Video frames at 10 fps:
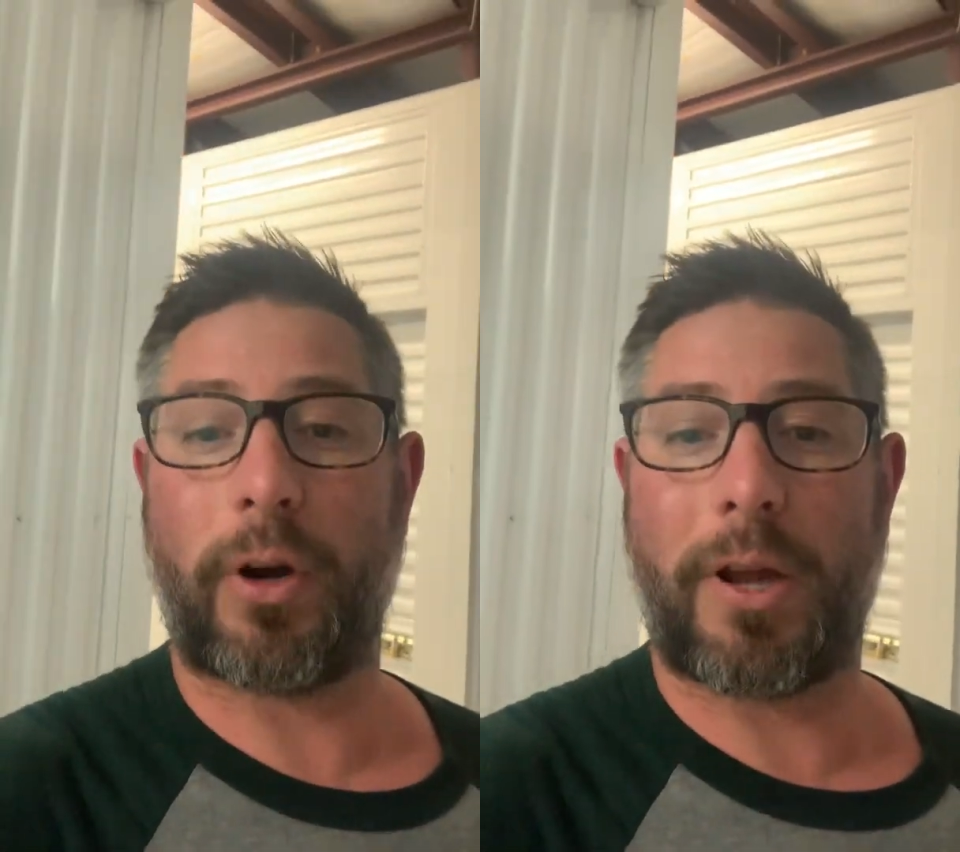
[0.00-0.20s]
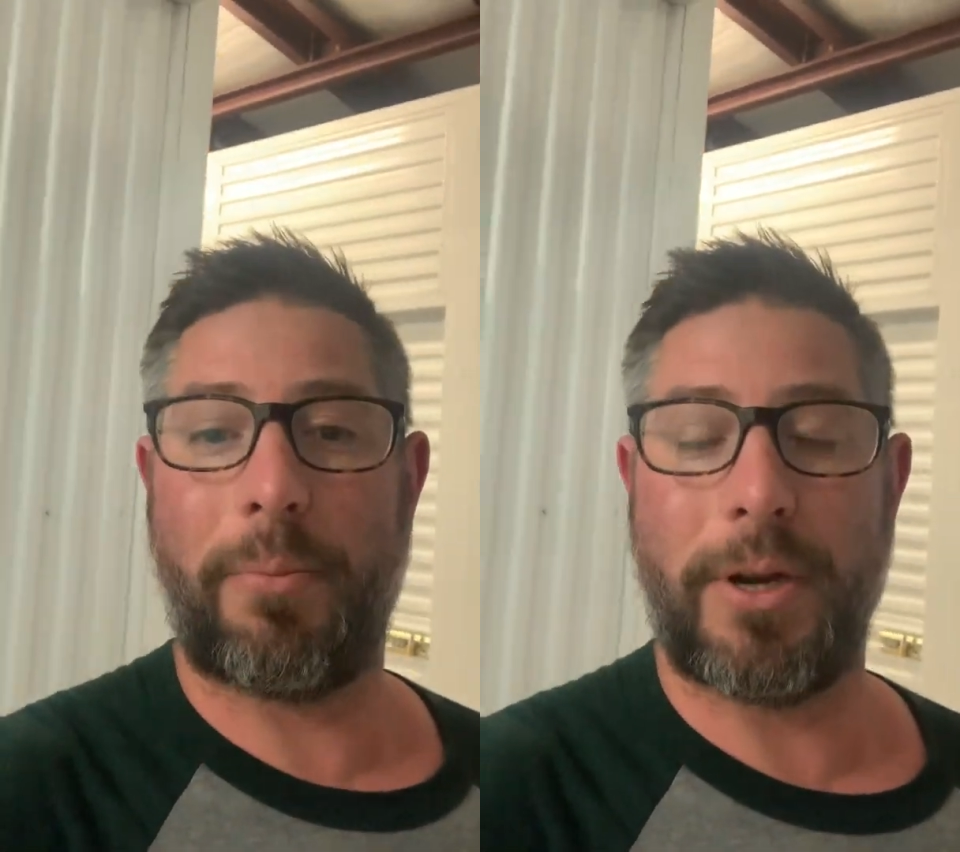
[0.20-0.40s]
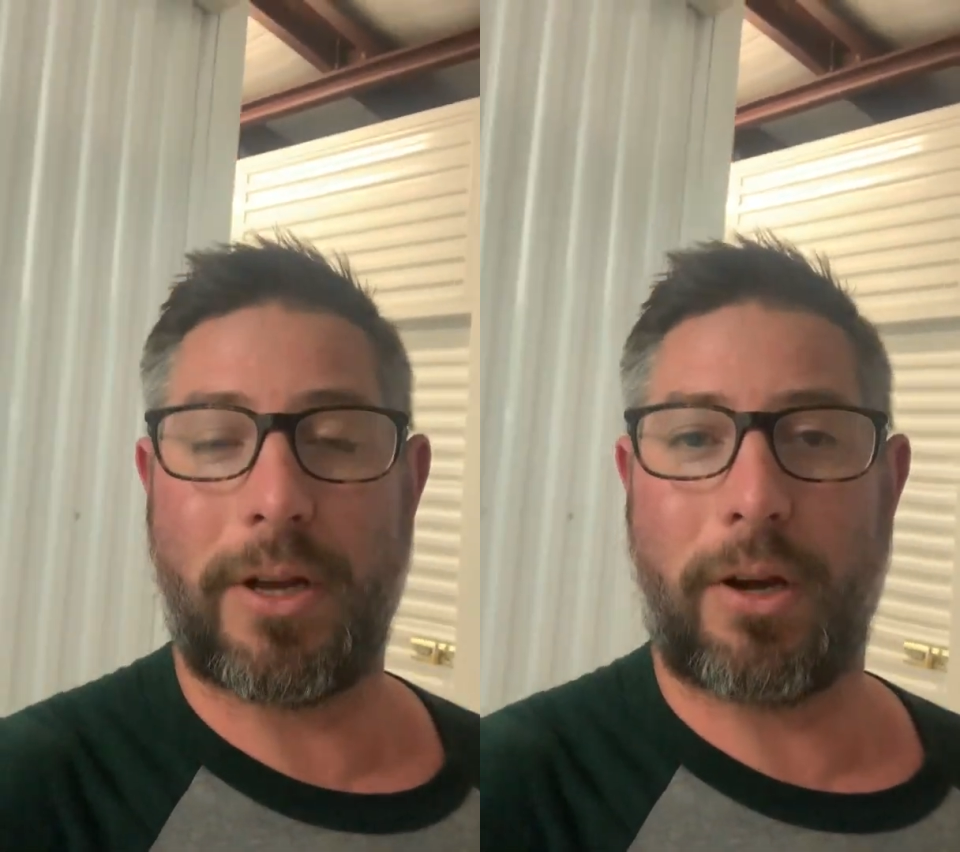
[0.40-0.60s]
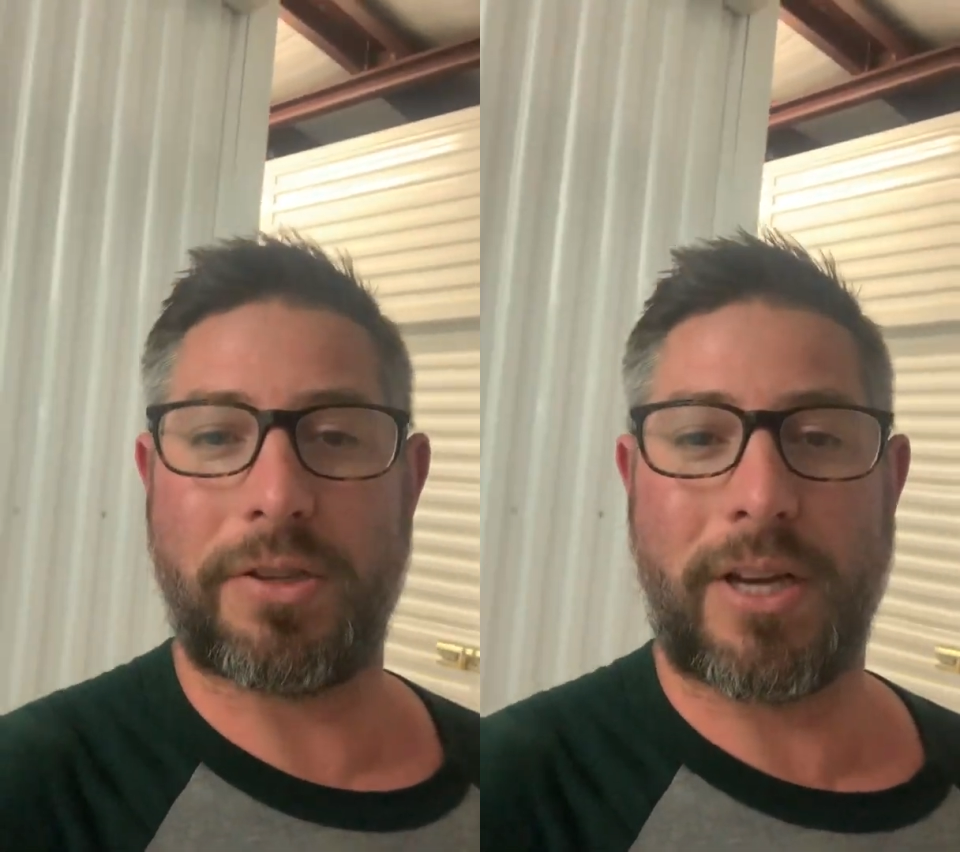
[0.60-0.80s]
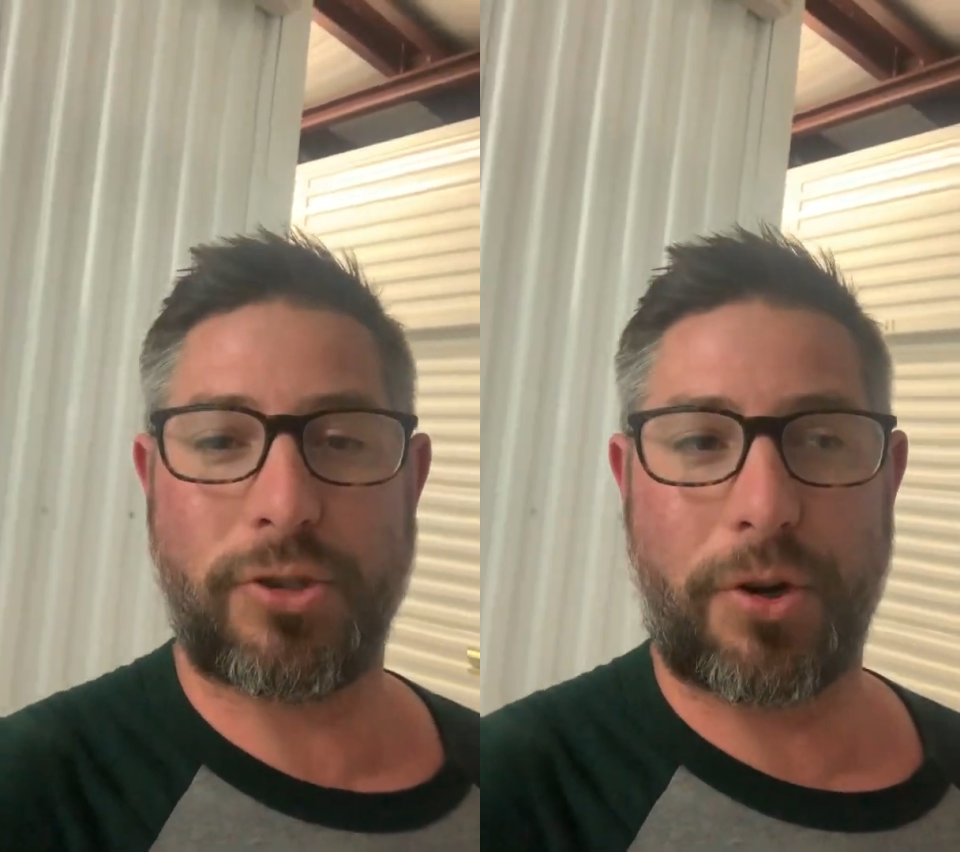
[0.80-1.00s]
a company called
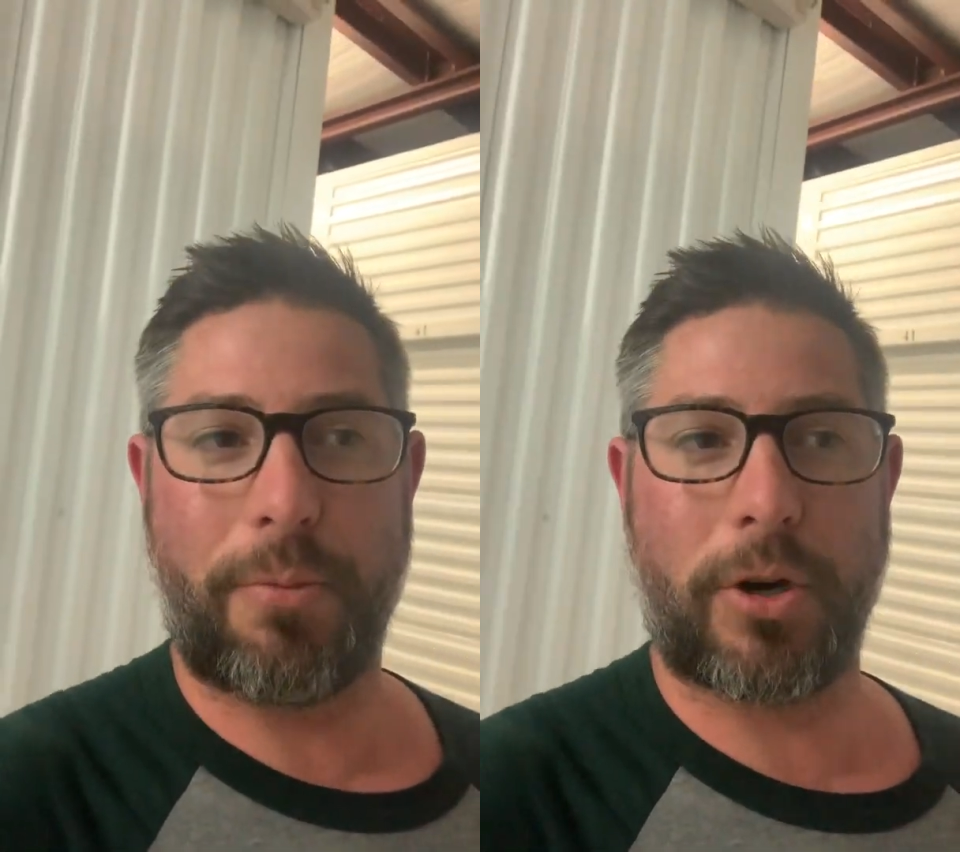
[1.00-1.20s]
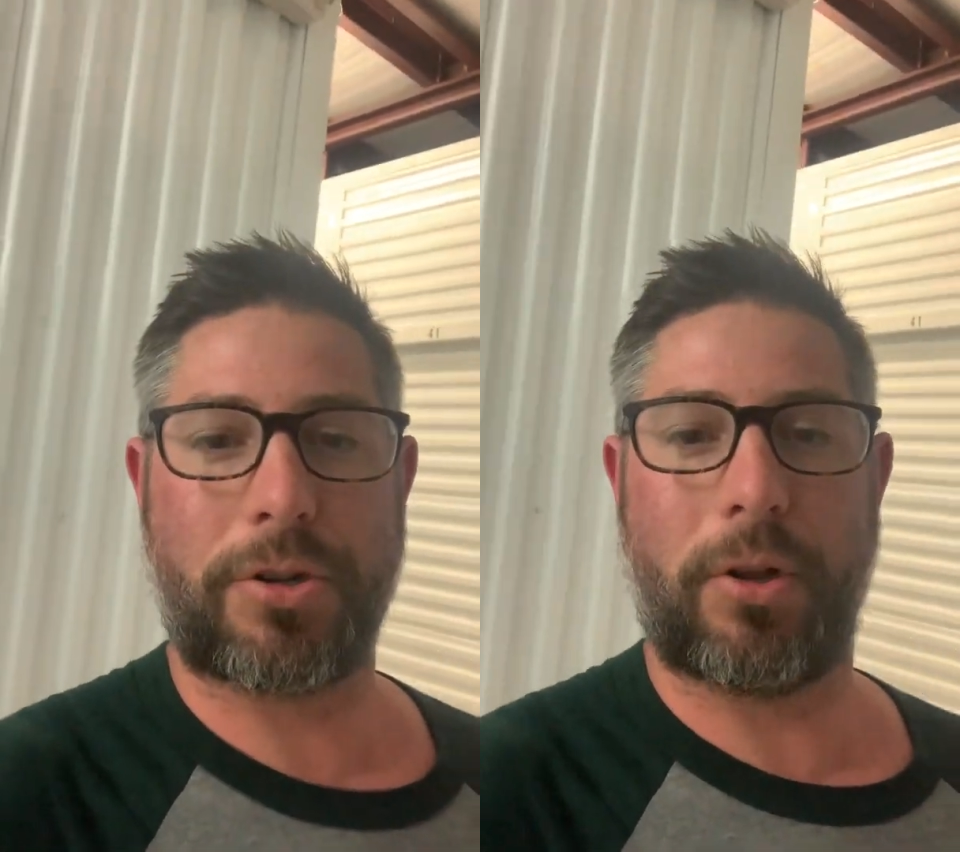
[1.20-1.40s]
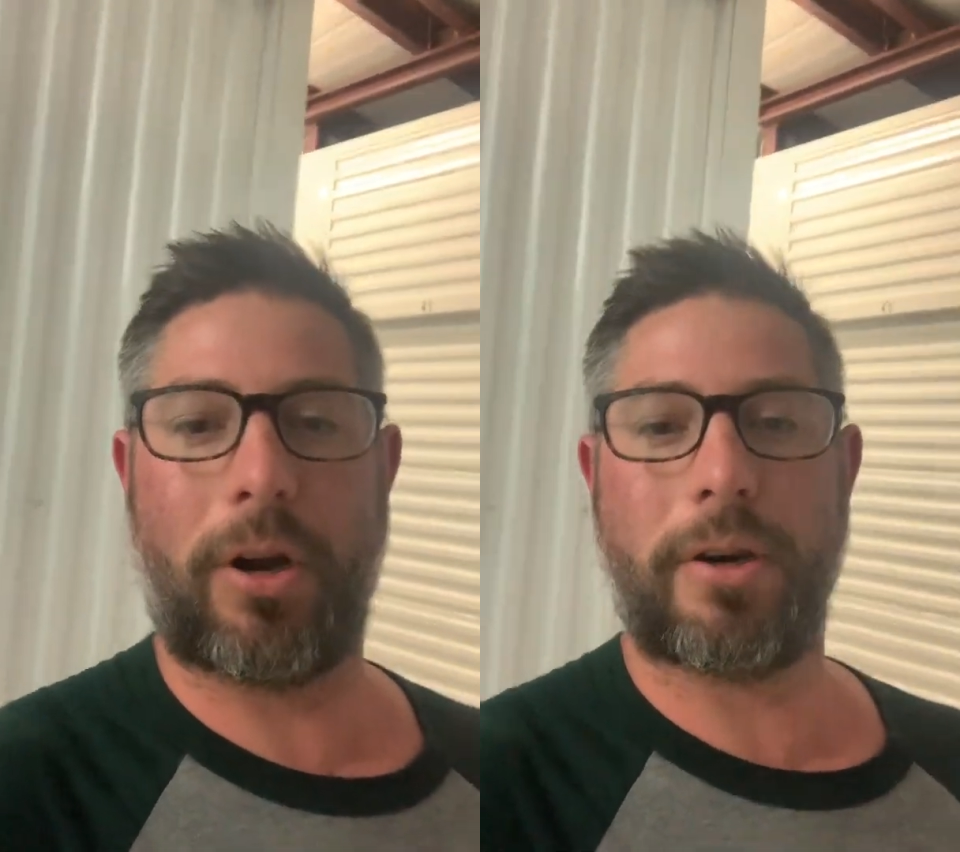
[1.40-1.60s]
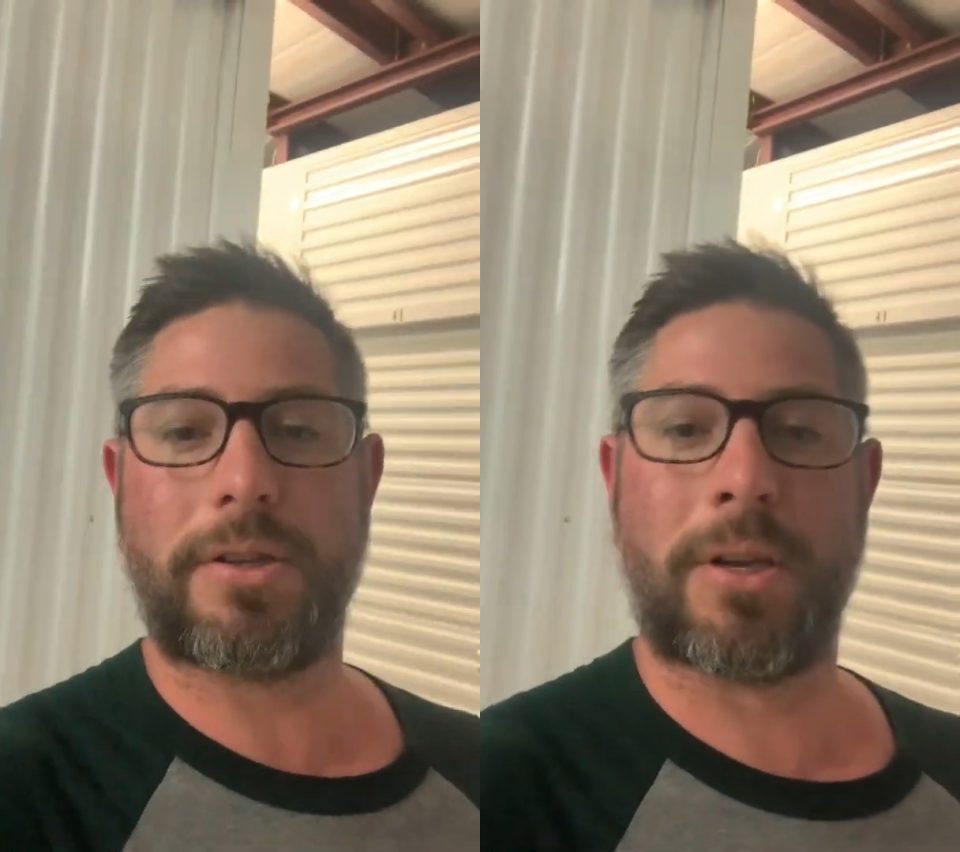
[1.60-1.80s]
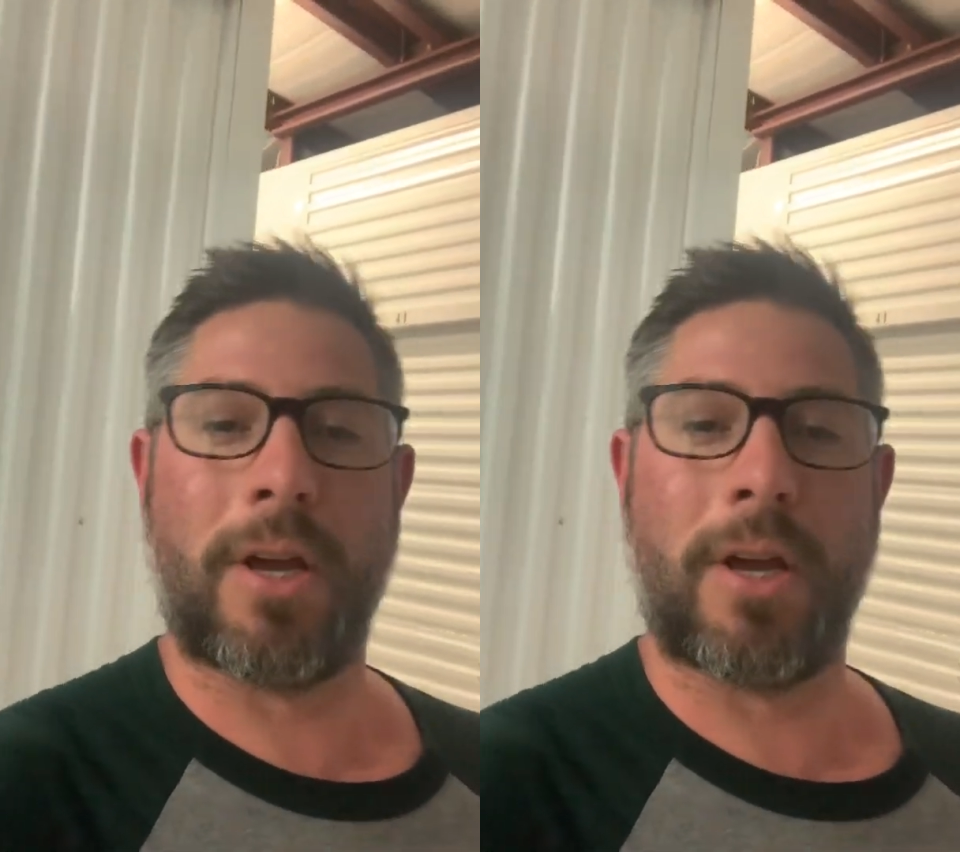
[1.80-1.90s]
Century Martial Arts.